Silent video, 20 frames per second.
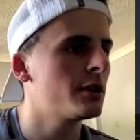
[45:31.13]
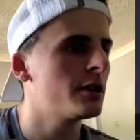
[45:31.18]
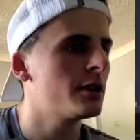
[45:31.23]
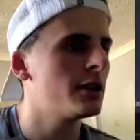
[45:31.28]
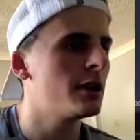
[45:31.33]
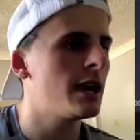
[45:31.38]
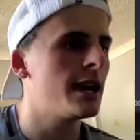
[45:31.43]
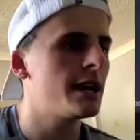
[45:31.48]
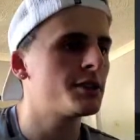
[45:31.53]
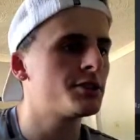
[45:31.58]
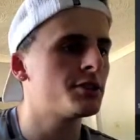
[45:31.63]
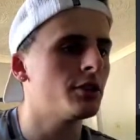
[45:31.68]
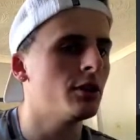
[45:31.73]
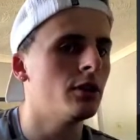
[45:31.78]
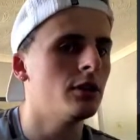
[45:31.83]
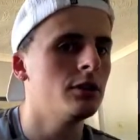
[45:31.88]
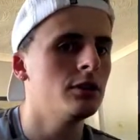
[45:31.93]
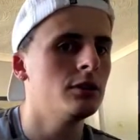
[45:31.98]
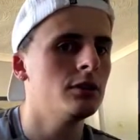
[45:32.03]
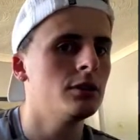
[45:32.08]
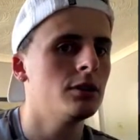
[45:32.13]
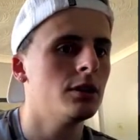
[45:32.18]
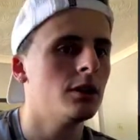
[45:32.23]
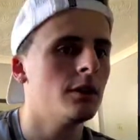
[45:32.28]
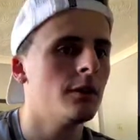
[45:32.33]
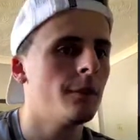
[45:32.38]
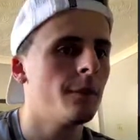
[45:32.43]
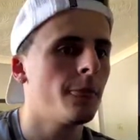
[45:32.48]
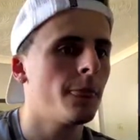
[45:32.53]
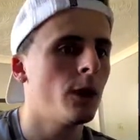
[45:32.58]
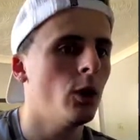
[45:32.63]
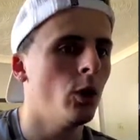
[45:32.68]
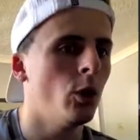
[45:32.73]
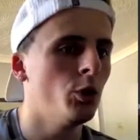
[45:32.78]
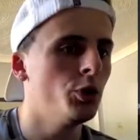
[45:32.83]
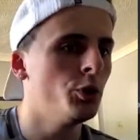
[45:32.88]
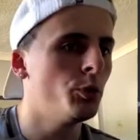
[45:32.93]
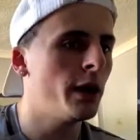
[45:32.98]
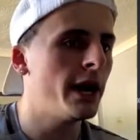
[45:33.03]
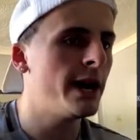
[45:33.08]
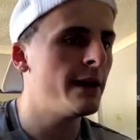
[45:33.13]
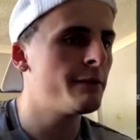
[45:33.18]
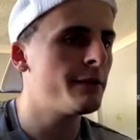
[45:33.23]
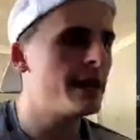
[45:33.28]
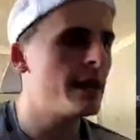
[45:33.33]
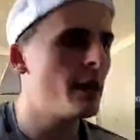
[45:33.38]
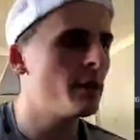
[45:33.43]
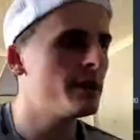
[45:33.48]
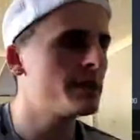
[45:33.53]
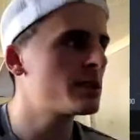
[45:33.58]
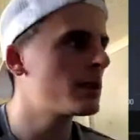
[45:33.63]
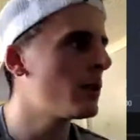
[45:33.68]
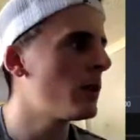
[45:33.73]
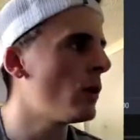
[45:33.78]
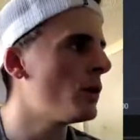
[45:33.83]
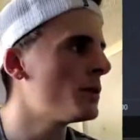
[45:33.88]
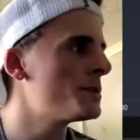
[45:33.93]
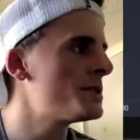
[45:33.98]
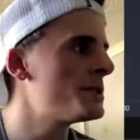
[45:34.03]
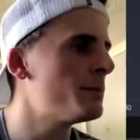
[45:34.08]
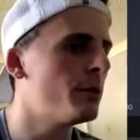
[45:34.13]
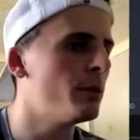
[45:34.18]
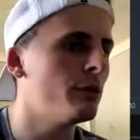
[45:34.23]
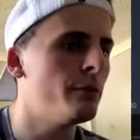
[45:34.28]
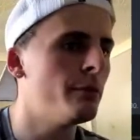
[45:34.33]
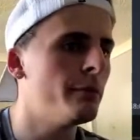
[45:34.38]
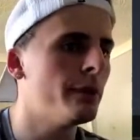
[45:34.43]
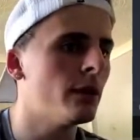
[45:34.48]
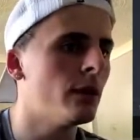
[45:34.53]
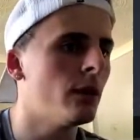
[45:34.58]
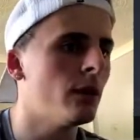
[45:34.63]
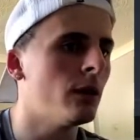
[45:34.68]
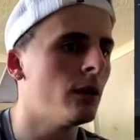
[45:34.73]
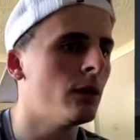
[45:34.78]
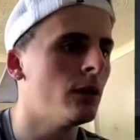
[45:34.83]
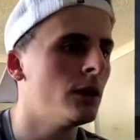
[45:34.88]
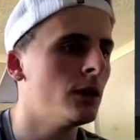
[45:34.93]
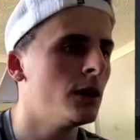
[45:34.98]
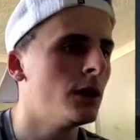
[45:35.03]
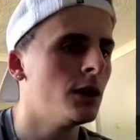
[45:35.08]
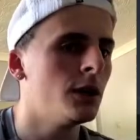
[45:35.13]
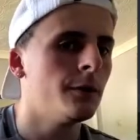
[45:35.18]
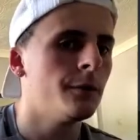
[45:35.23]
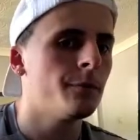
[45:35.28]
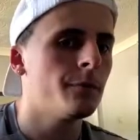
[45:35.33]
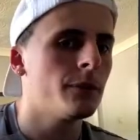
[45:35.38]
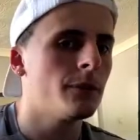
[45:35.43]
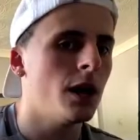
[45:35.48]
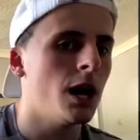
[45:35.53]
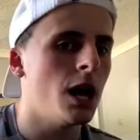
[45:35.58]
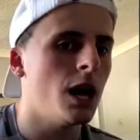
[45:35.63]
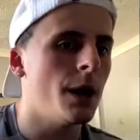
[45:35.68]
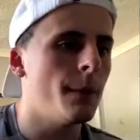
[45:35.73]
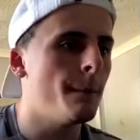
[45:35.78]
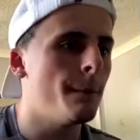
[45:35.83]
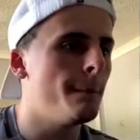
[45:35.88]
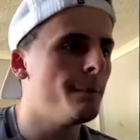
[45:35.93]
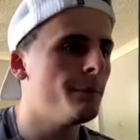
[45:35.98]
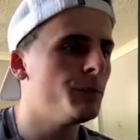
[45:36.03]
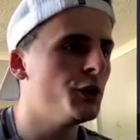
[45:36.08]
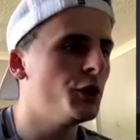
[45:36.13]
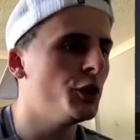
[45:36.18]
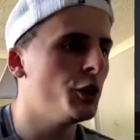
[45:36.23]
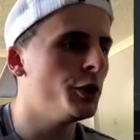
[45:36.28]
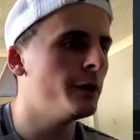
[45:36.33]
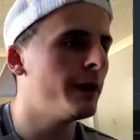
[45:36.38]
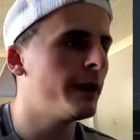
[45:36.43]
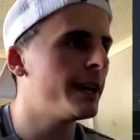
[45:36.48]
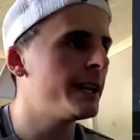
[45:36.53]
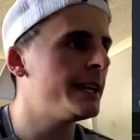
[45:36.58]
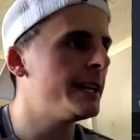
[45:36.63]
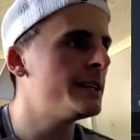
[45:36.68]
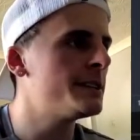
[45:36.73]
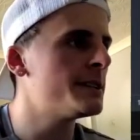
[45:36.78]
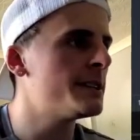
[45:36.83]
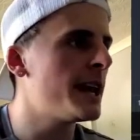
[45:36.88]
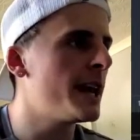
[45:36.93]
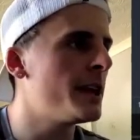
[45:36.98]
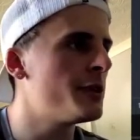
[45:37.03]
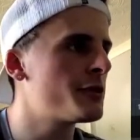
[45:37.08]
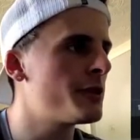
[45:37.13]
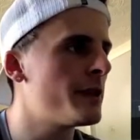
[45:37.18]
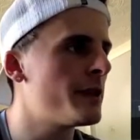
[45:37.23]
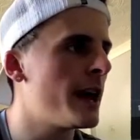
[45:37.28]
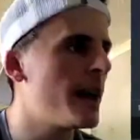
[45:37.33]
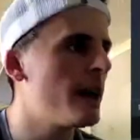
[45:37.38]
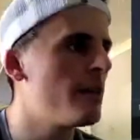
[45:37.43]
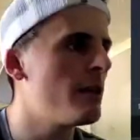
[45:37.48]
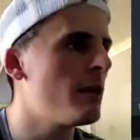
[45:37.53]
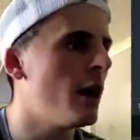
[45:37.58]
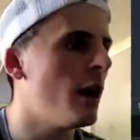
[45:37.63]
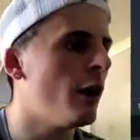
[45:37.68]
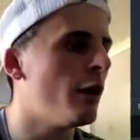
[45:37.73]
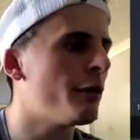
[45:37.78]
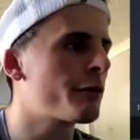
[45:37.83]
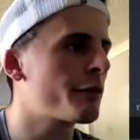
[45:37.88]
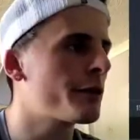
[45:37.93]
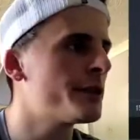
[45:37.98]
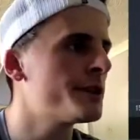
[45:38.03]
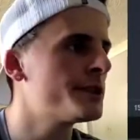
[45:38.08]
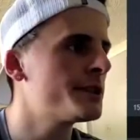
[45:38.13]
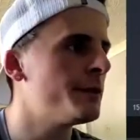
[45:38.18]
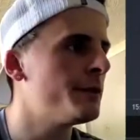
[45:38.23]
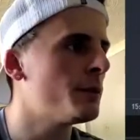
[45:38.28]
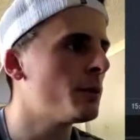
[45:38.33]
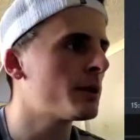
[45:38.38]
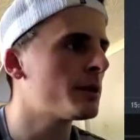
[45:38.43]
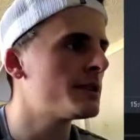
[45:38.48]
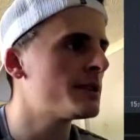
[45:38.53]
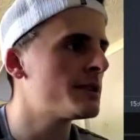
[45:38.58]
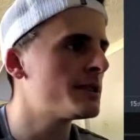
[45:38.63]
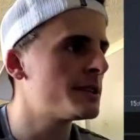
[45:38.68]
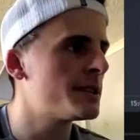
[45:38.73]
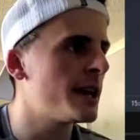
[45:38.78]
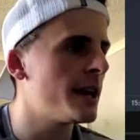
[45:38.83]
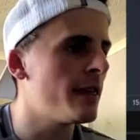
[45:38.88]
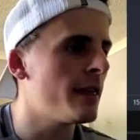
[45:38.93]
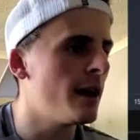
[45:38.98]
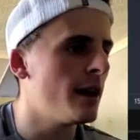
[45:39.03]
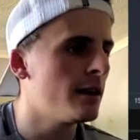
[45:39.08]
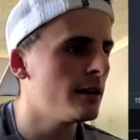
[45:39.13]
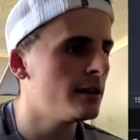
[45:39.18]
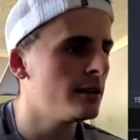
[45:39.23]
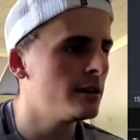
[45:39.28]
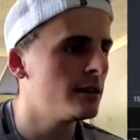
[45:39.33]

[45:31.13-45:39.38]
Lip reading: like so. All you're waiting for now is closes above and below. You know, you had a decent entry there, half risk if you wanted to take that.